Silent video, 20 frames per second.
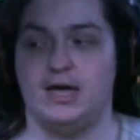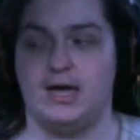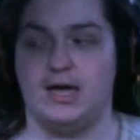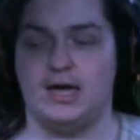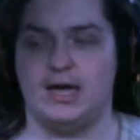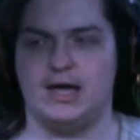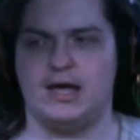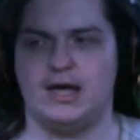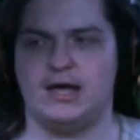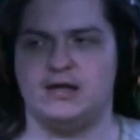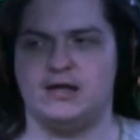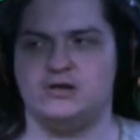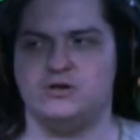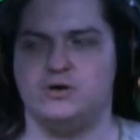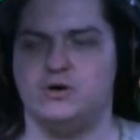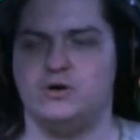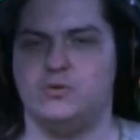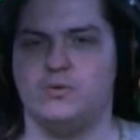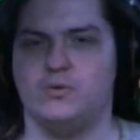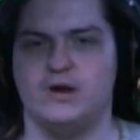and
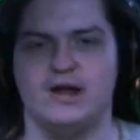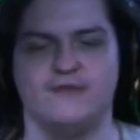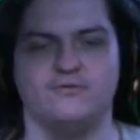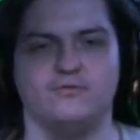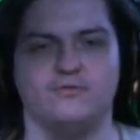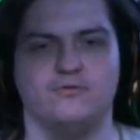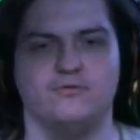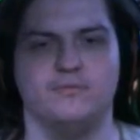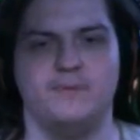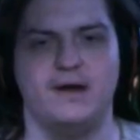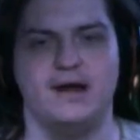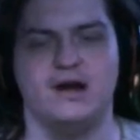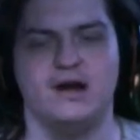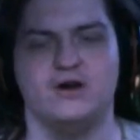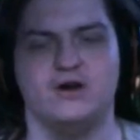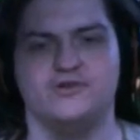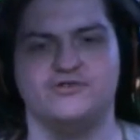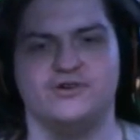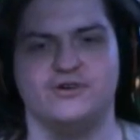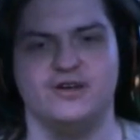whatever
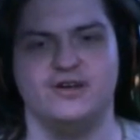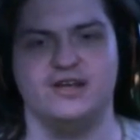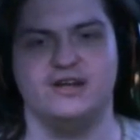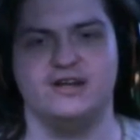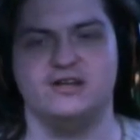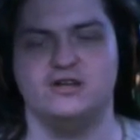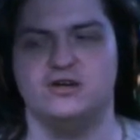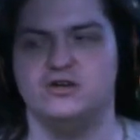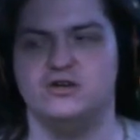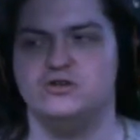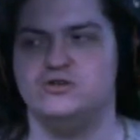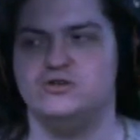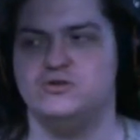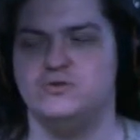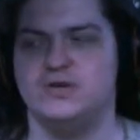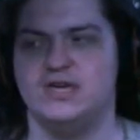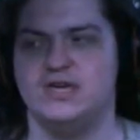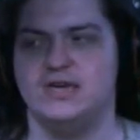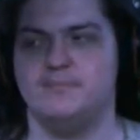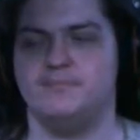repairs are needed to
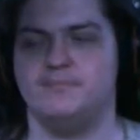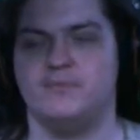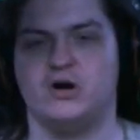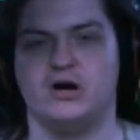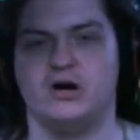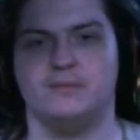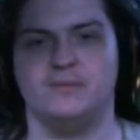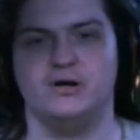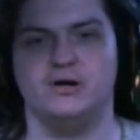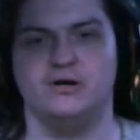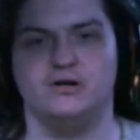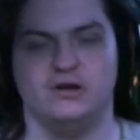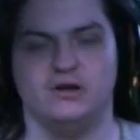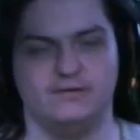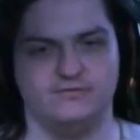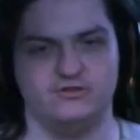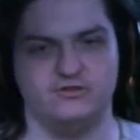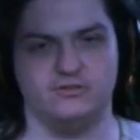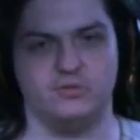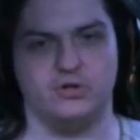keep Mom
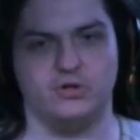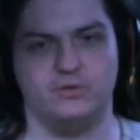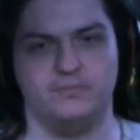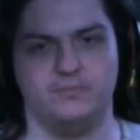comfortable.